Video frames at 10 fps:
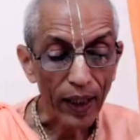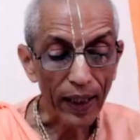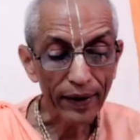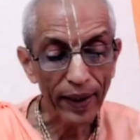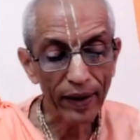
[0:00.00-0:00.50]

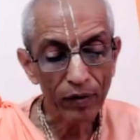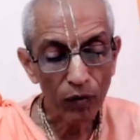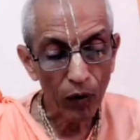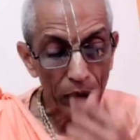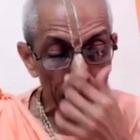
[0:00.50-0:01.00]
And
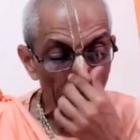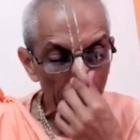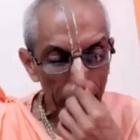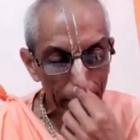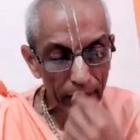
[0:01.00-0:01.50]
then what
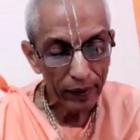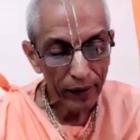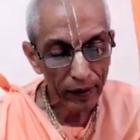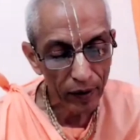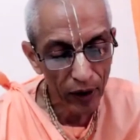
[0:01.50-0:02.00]
about
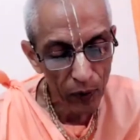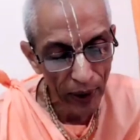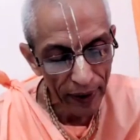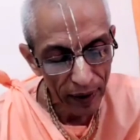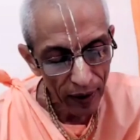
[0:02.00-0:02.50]
the third
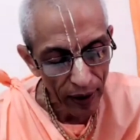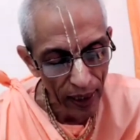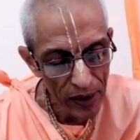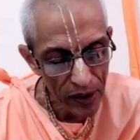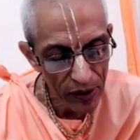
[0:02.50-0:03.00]
one?
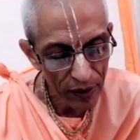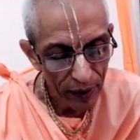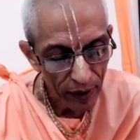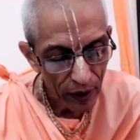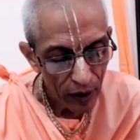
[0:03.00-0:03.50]

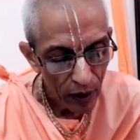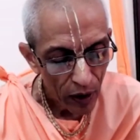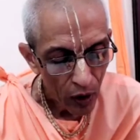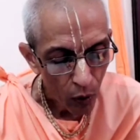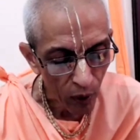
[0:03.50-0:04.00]
Lust.
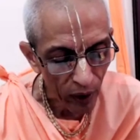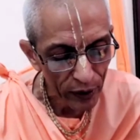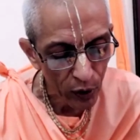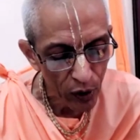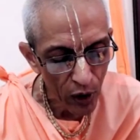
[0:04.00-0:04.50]

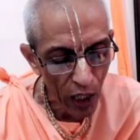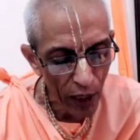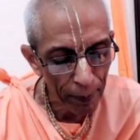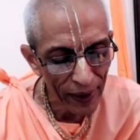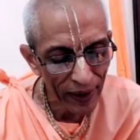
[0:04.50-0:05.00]
One should
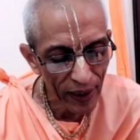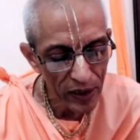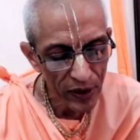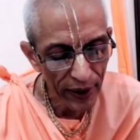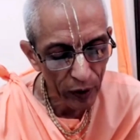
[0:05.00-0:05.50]
not be
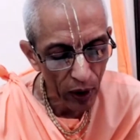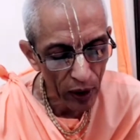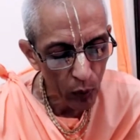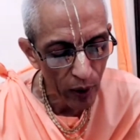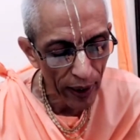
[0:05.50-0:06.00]
lusty to
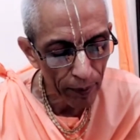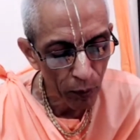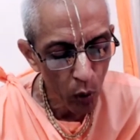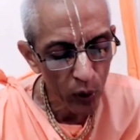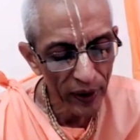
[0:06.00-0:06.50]
acquire
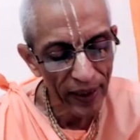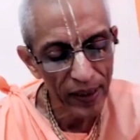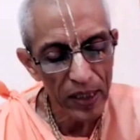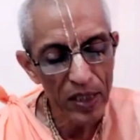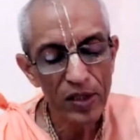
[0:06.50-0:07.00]
more
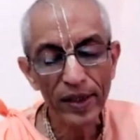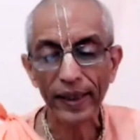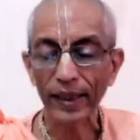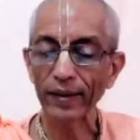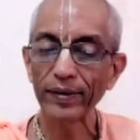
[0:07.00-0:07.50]
than
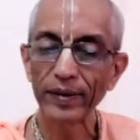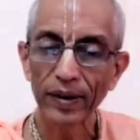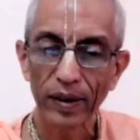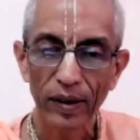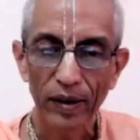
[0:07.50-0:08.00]
necessary.
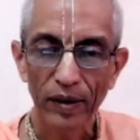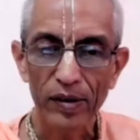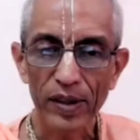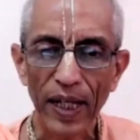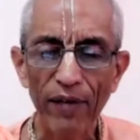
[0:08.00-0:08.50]

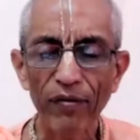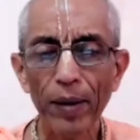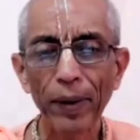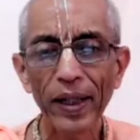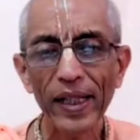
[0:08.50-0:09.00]
See,
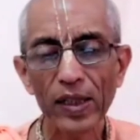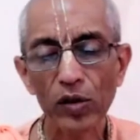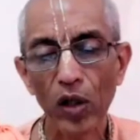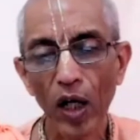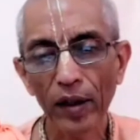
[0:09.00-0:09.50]
everybody
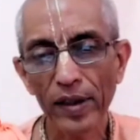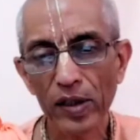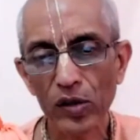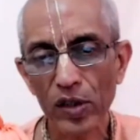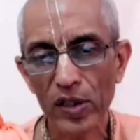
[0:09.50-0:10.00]
has got
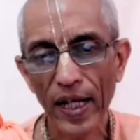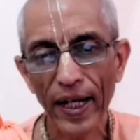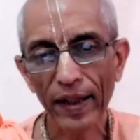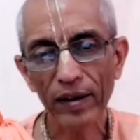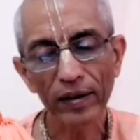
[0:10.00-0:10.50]
this
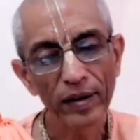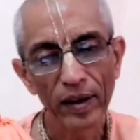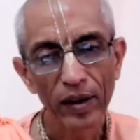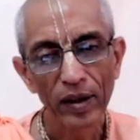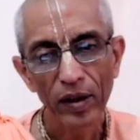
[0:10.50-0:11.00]
desire
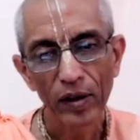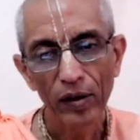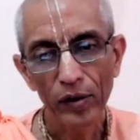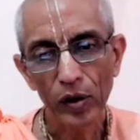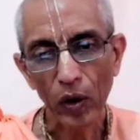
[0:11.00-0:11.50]

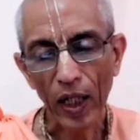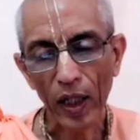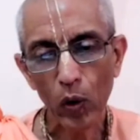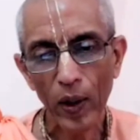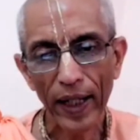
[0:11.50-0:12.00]
to
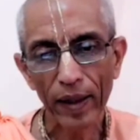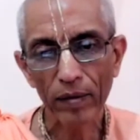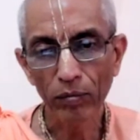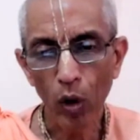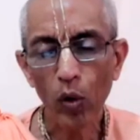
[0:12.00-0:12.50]

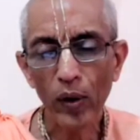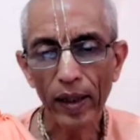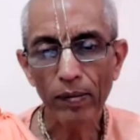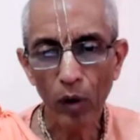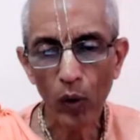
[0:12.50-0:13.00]
acquire more
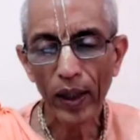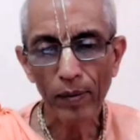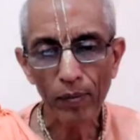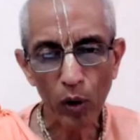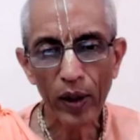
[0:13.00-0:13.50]
and more
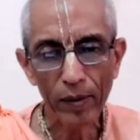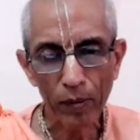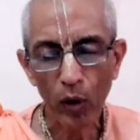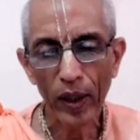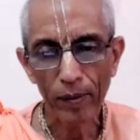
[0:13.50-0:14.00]
and more
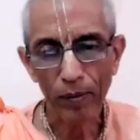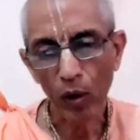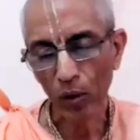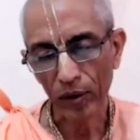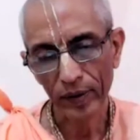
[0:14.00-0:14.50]
and more and
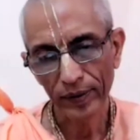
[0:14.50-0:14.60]
more.